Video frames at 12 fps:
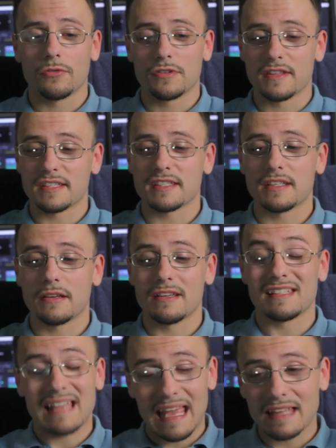to this
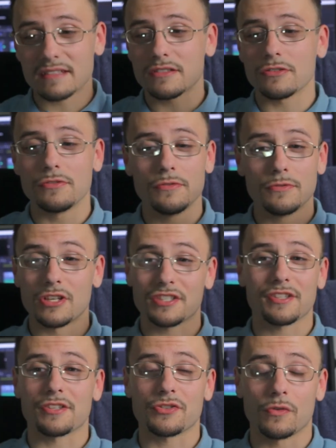series and to
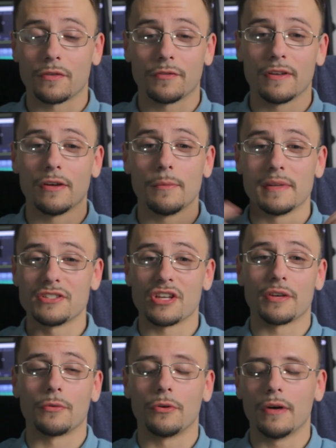just the short film in
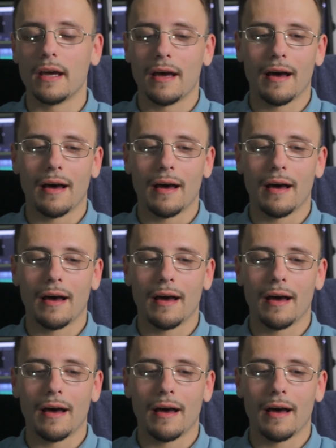general.